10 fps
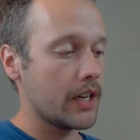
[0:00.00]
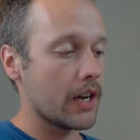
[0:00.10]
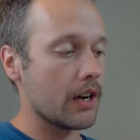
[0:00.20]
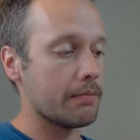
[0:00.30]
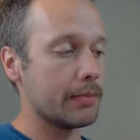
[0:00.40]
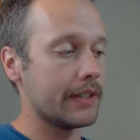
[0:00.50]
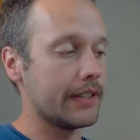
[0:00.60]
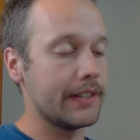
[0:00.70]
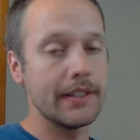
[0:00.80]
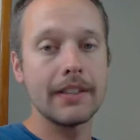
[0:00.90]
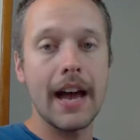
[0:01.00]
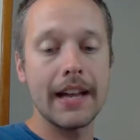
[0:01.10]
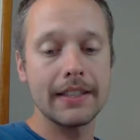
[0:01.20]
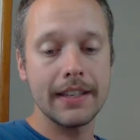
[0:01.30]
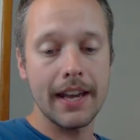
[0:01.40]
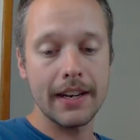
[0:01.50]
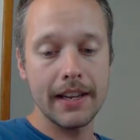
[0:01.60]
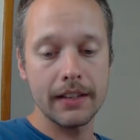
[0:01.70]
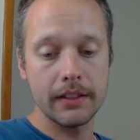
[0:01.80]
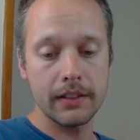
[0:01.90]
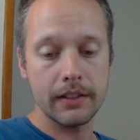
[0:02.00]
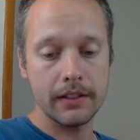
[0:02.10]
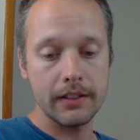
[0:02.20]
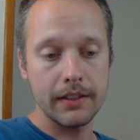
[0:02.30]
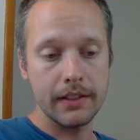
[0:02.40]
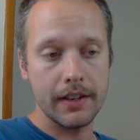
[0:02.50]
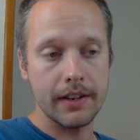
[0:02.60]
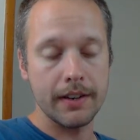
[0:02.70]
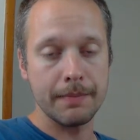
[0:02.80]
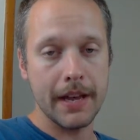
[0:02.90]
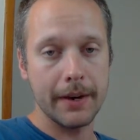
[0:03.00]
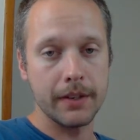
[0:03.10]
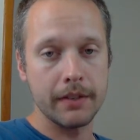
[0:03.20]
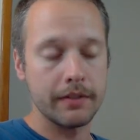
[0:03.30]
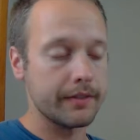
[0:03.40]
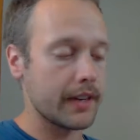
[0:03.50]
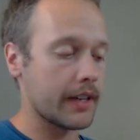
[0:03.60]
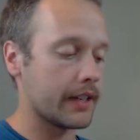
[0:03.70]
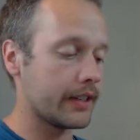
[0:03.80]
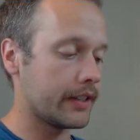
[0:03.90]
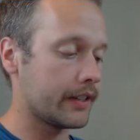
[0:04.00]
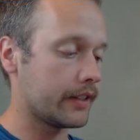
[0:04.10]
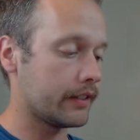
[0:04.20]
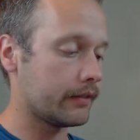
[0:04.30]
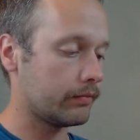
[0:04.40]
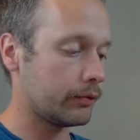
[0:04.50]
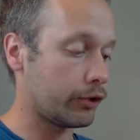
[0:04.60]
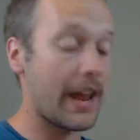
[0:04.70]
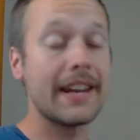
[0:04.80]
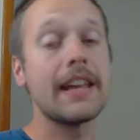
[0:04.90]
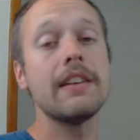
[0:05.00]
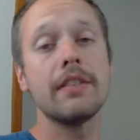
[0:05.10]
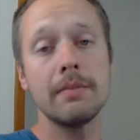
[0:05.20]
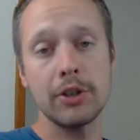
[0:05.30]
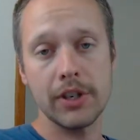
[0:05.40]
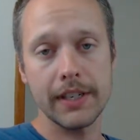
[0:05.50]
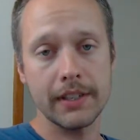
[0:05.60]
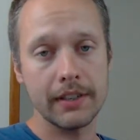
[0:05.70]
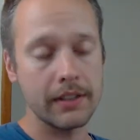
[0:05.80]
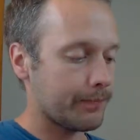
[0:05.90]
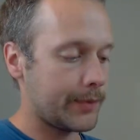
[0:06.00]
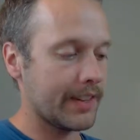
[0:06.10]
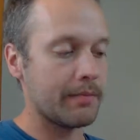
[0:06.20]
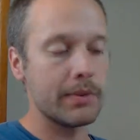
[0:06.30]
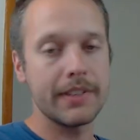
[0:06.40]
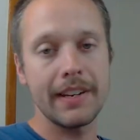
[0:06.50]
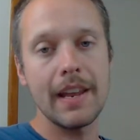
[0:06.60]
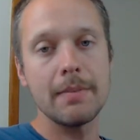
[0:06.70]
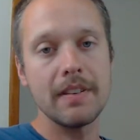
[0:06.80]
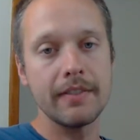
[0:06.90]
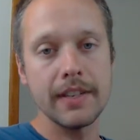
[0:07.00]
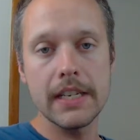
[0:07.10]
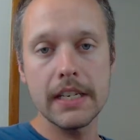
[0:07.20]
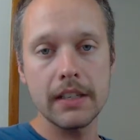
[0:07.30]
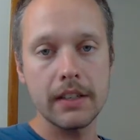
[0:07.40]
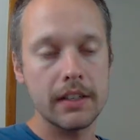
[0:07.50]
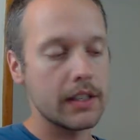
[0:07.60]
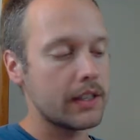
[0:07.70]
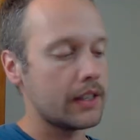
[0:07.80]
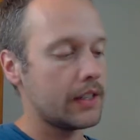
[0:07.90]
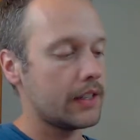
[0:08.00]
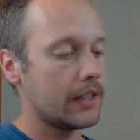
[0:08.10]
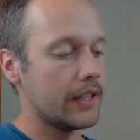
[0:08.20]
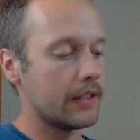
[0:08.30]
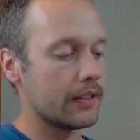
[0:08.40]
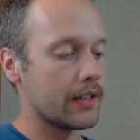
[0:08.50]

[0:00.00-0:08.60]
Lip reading: But this is Oddside Ales out of Grand Haven, Michigan. 7% ABV. It is